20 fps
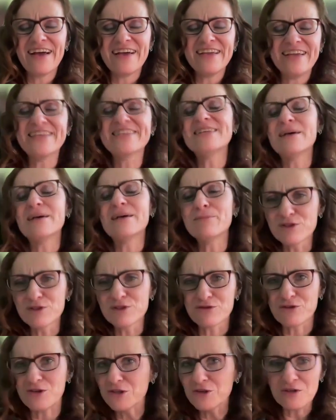examples
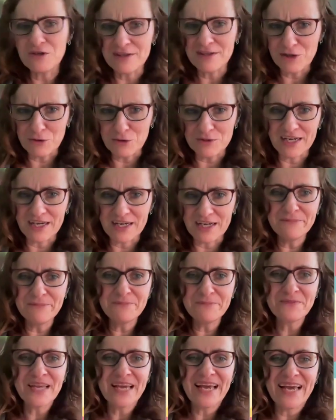for you in no
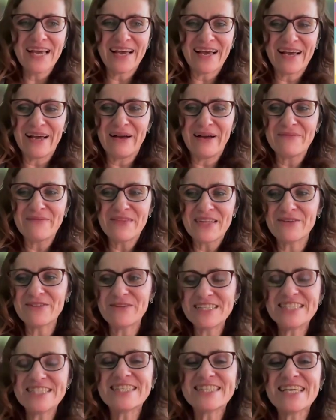time. Now,
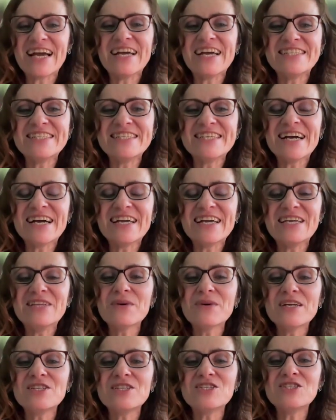this is the idea in
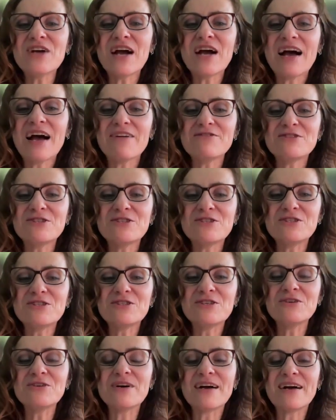which you have
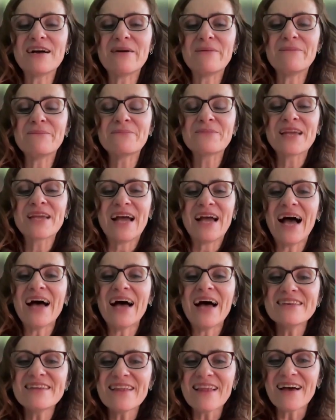to
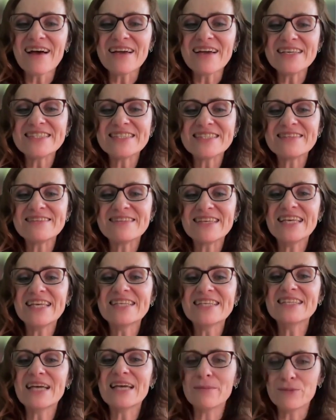analyze the
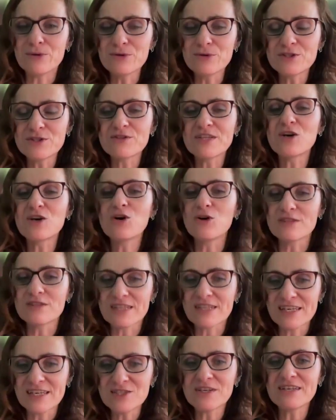example. So the
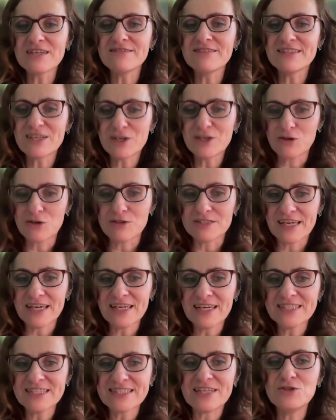context, you are given the
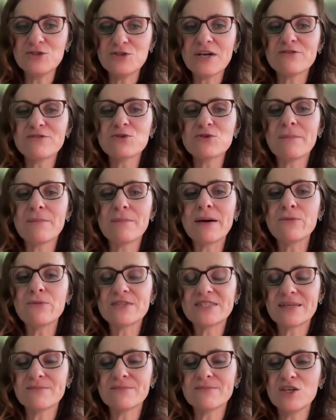context, and you have to come up
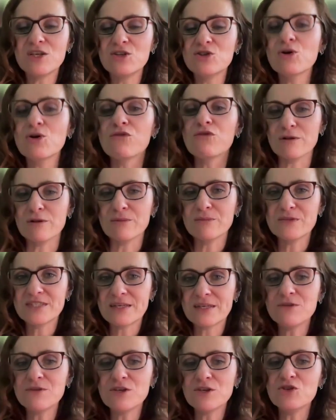with something novel,
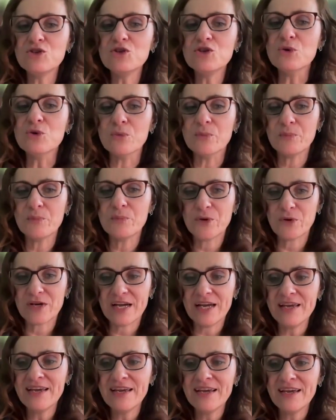something new.
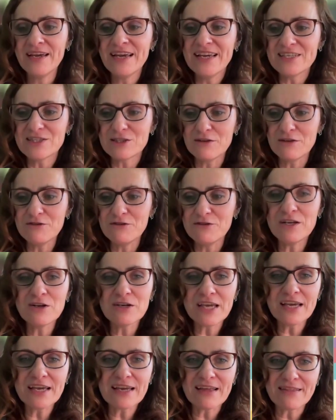Okay. So if you're
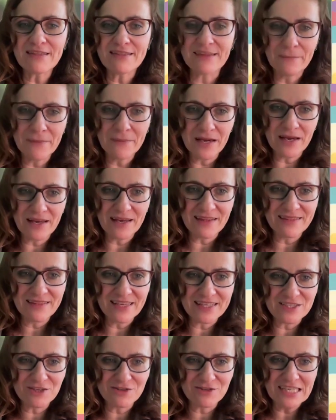looking at them, and
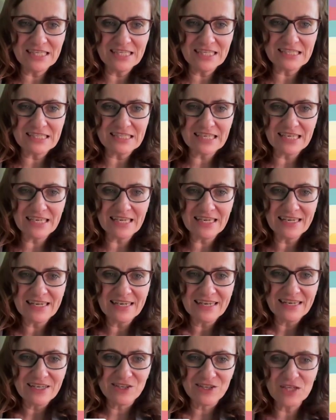that's green tea,
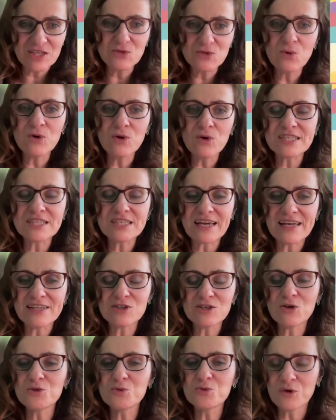green water, and
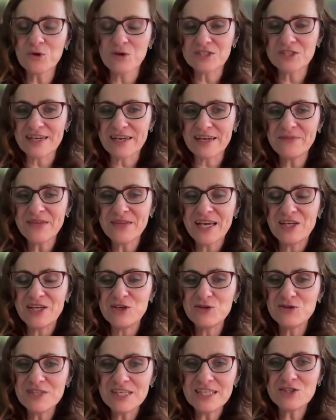hot water,
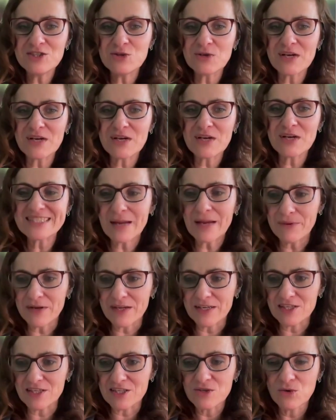you need to
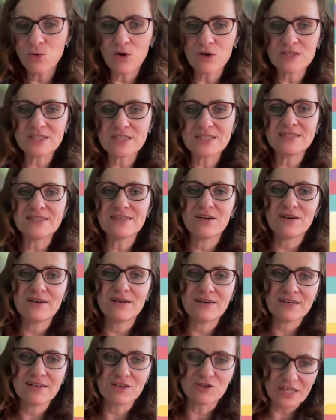establish what's
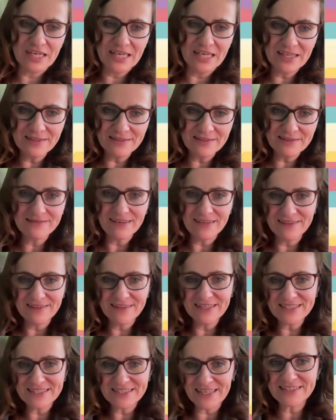green in
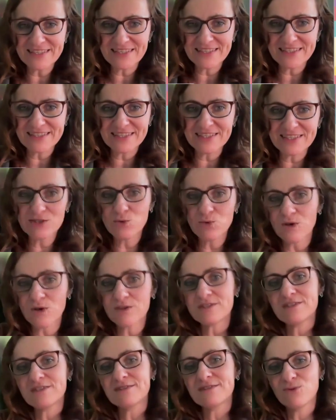these sentences,
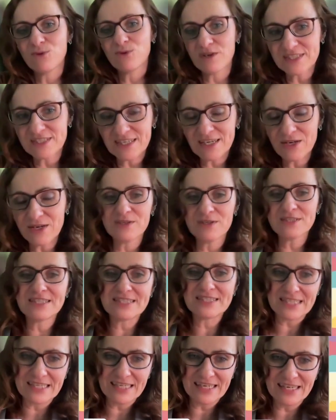what's water,
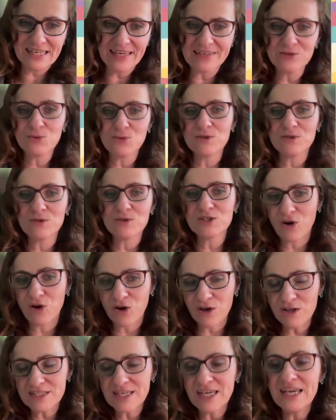what's tea, and what's
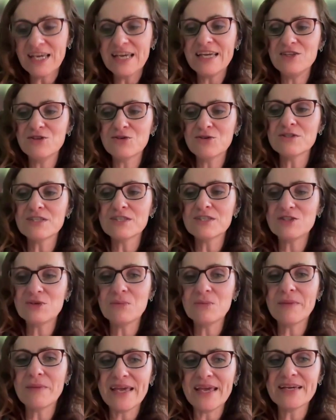hot, in order to
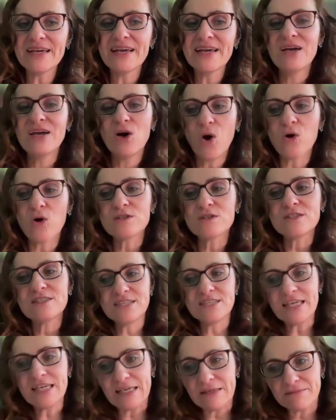make hot
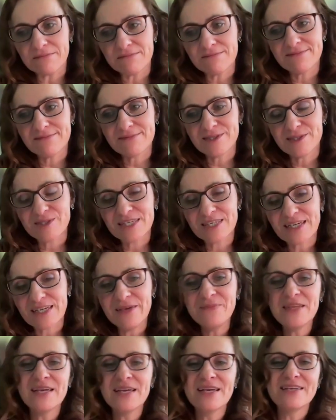tea,
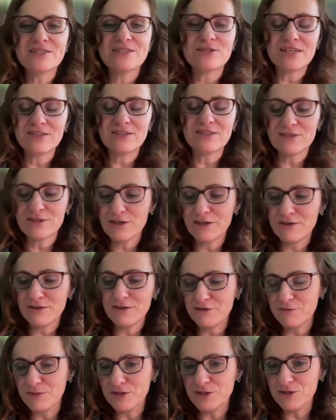okay? So I don't know if
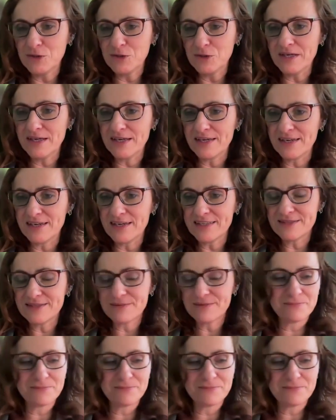you've been doing it,